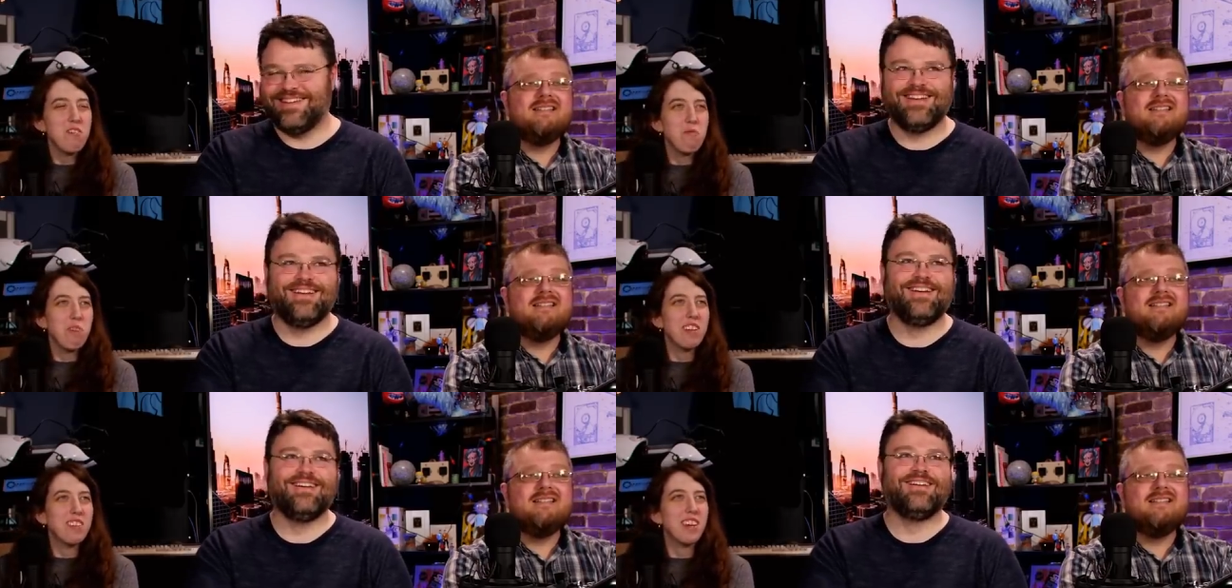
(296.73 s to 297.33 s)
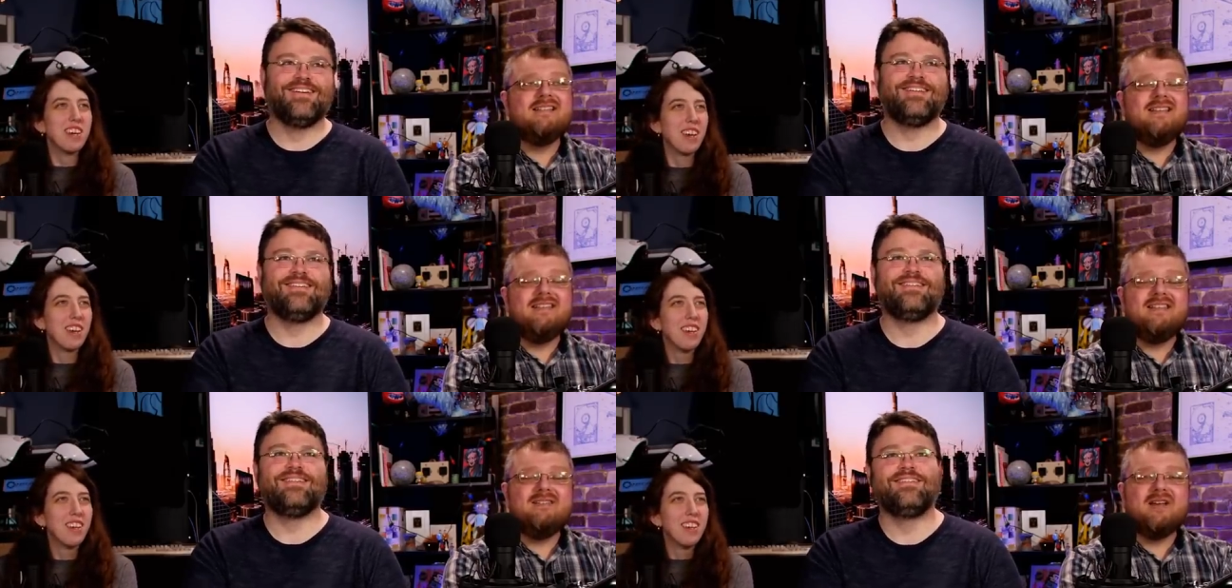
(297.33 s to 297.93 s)
Speaker 1: USA.
Speaker 2: I
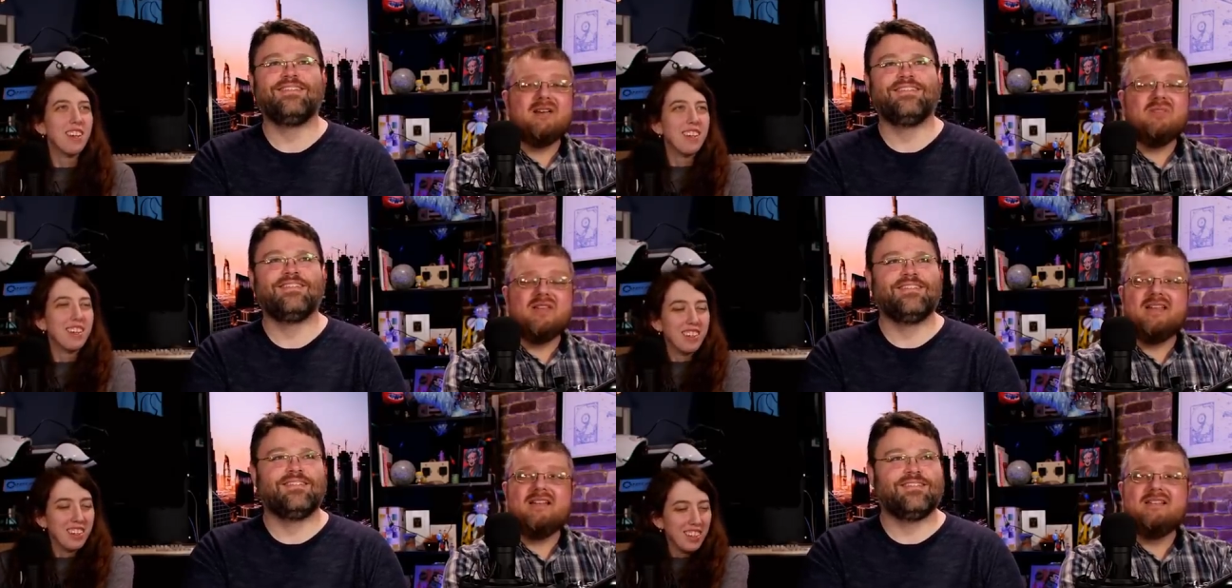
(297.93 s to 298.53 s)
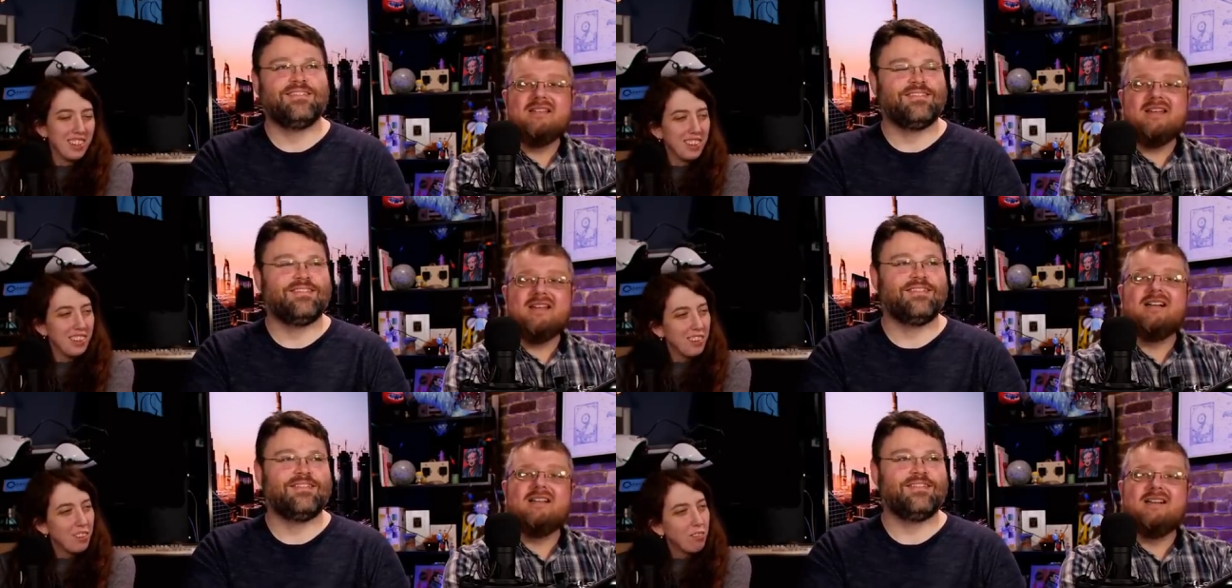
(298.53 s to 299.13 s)
think they've got a plan to get it
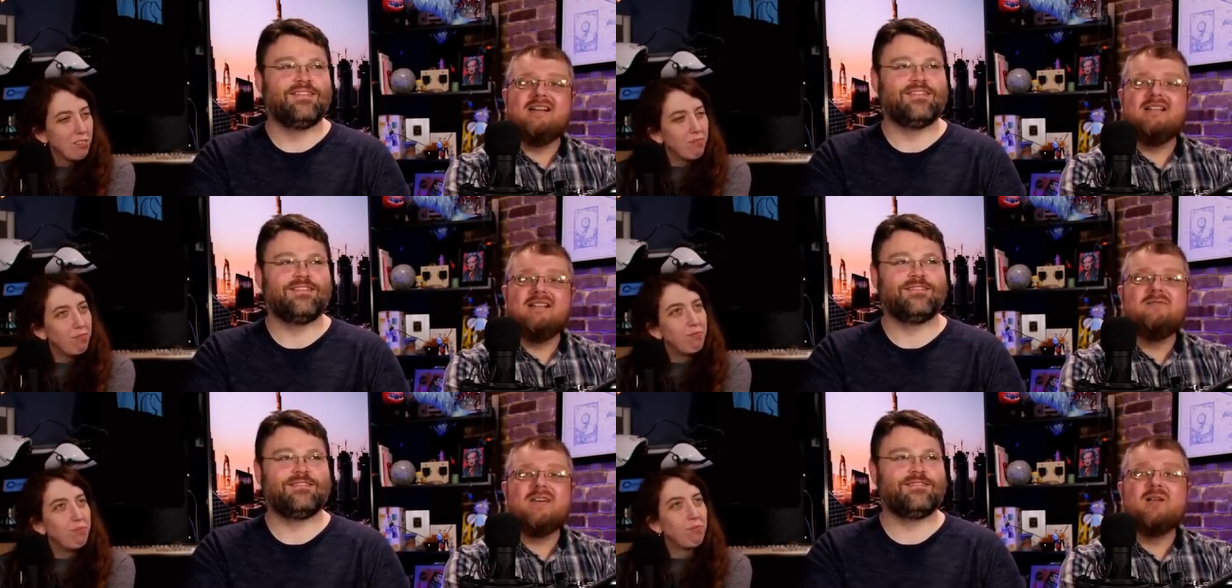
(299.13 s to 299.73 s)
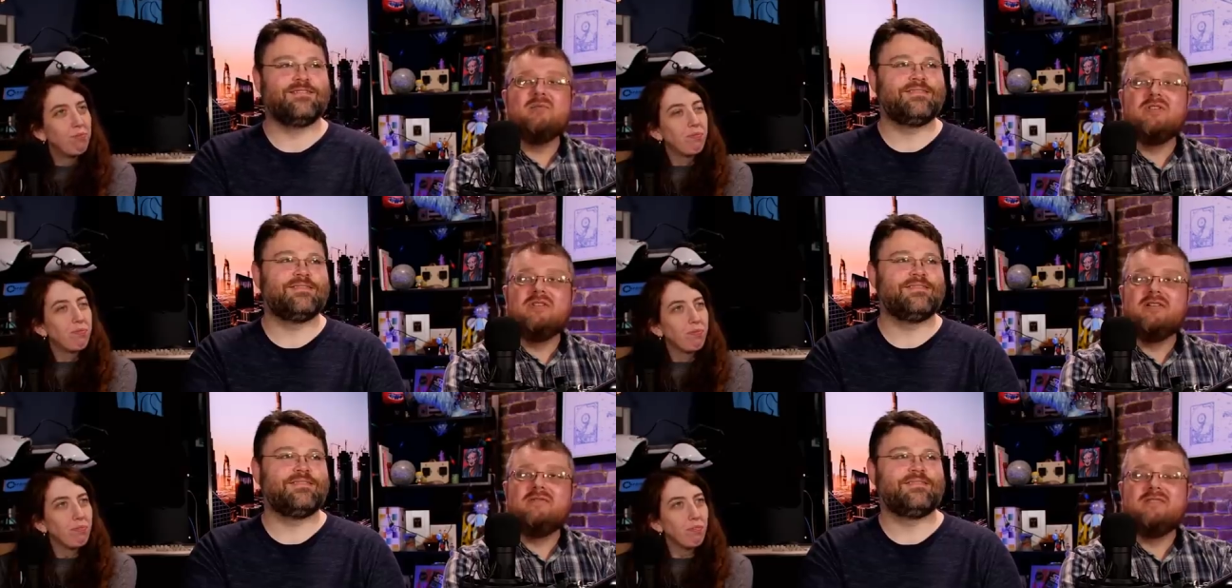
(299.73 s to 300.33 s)
out of there. It's valuable
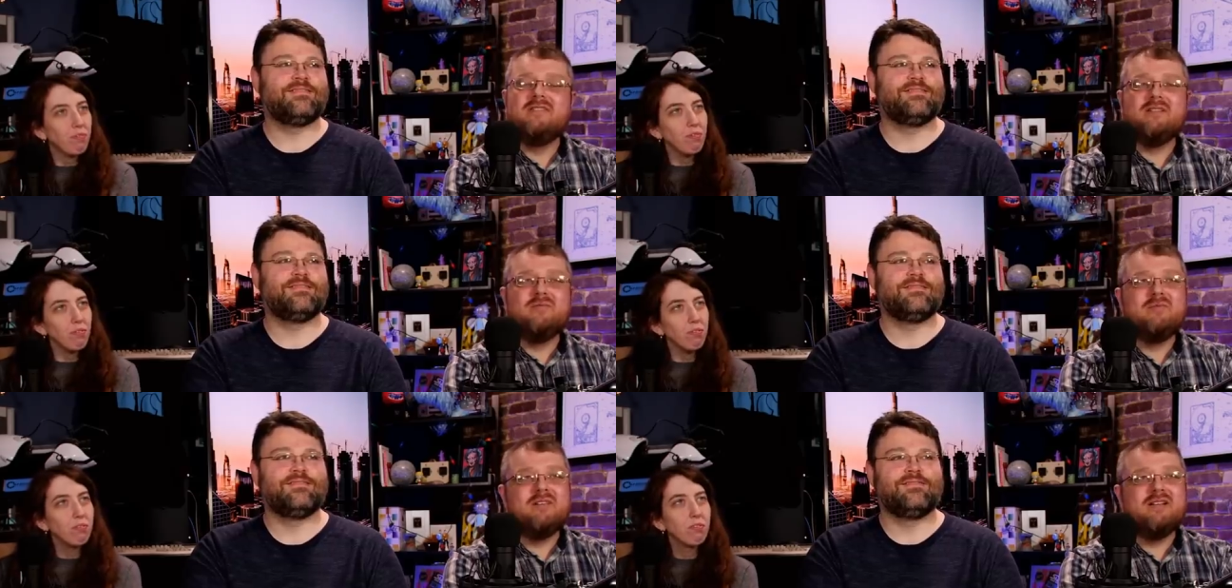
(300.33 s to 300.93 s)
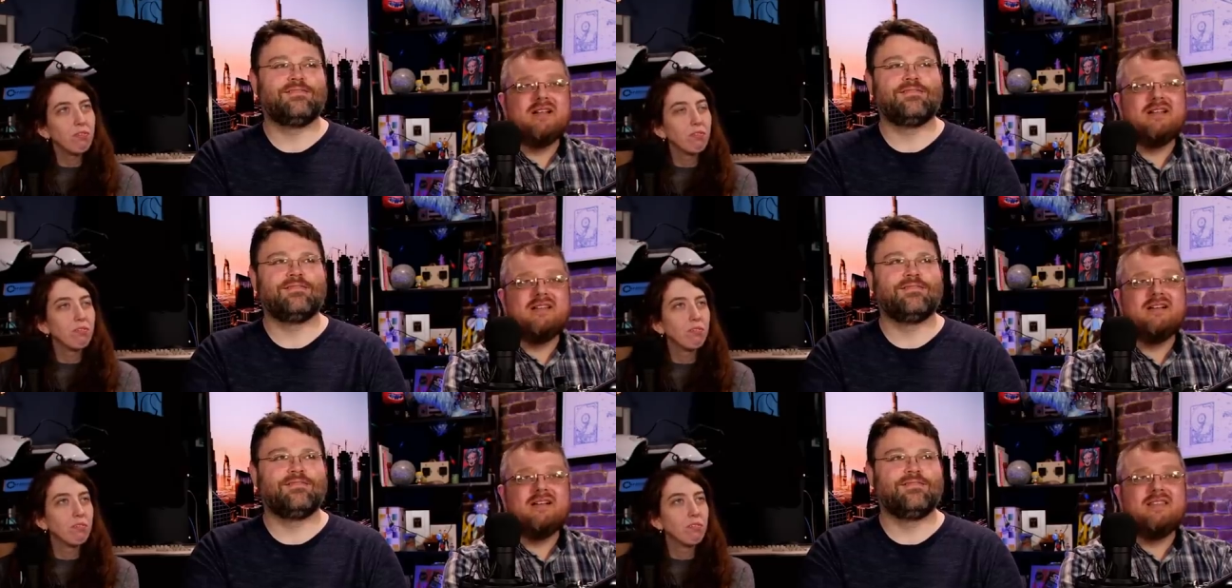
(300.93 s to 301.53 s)
enough that they'll be able to get it out of
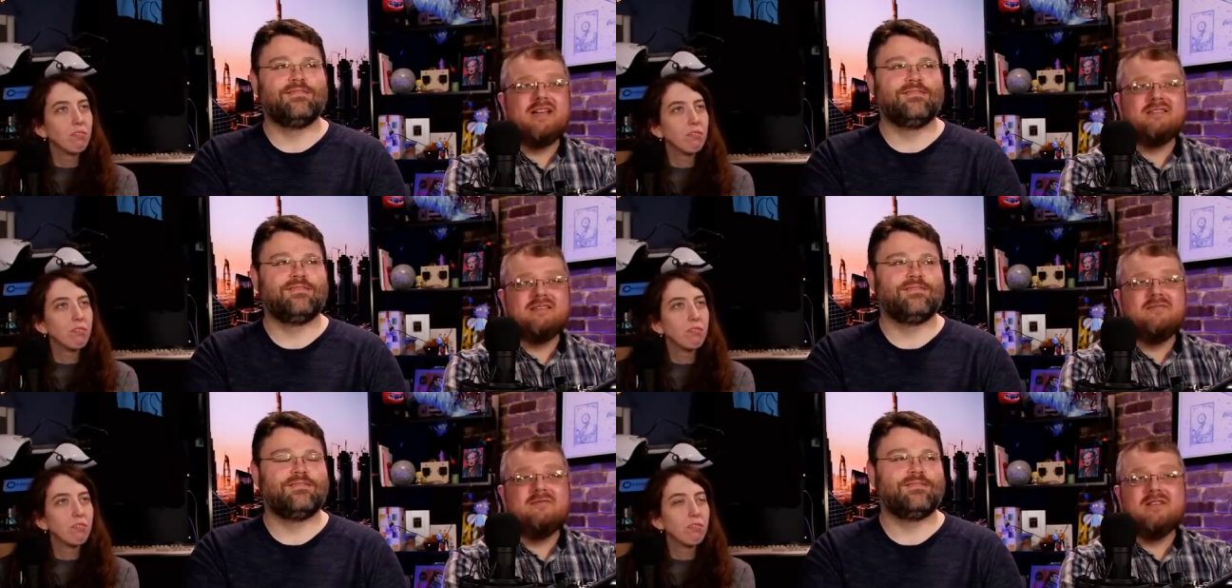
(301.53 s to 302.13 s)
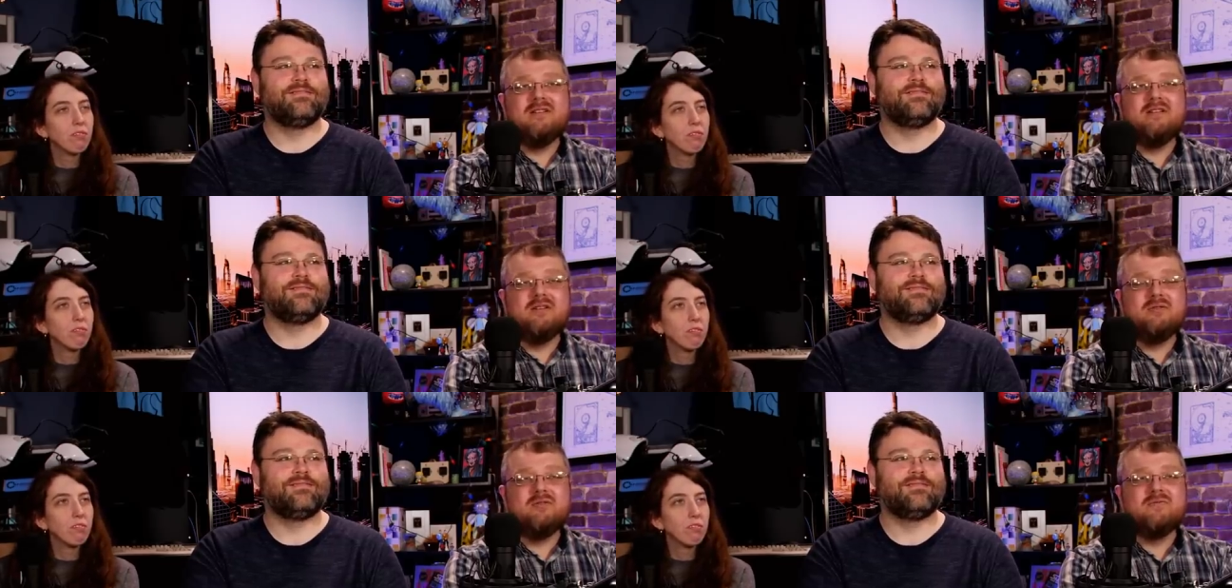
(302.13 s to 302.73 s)
there, and that's definitely good
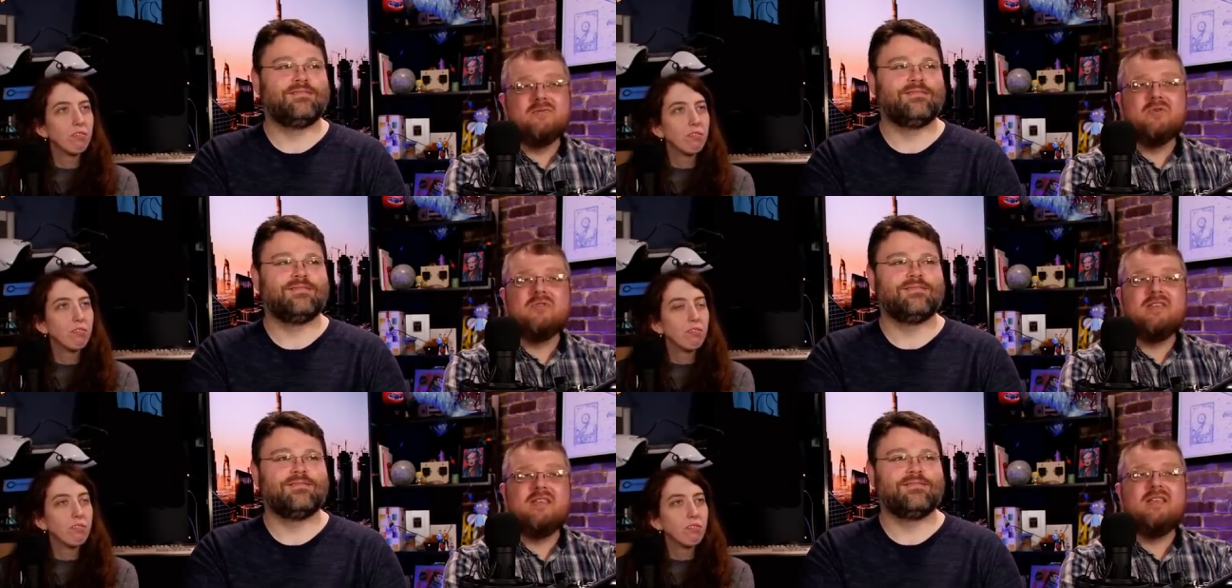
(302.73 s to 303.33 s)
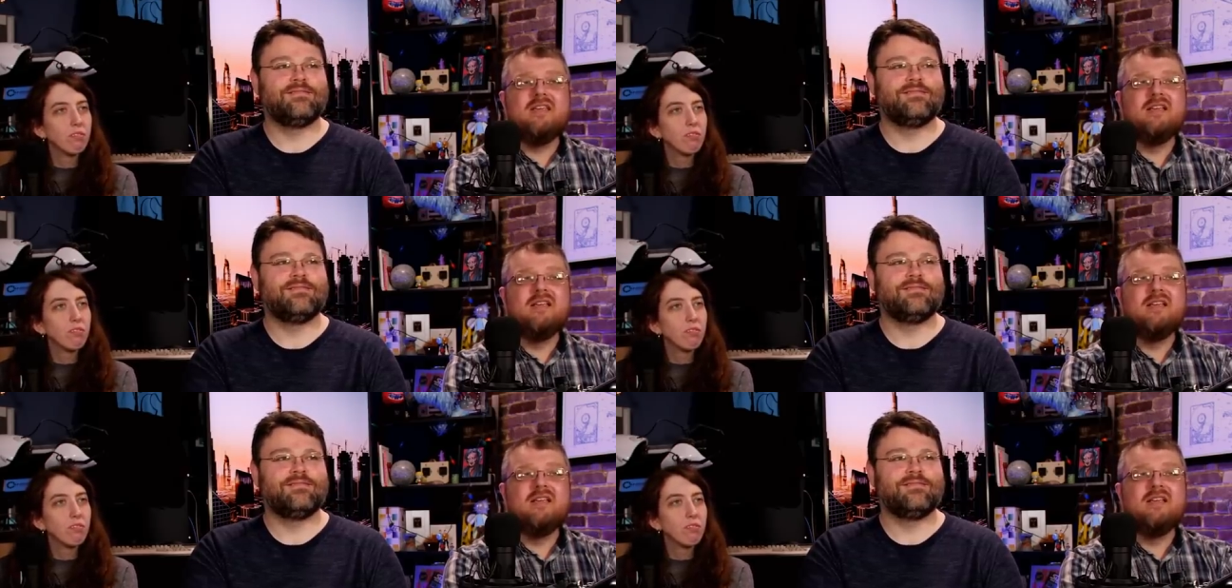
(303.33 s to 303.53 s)
news for the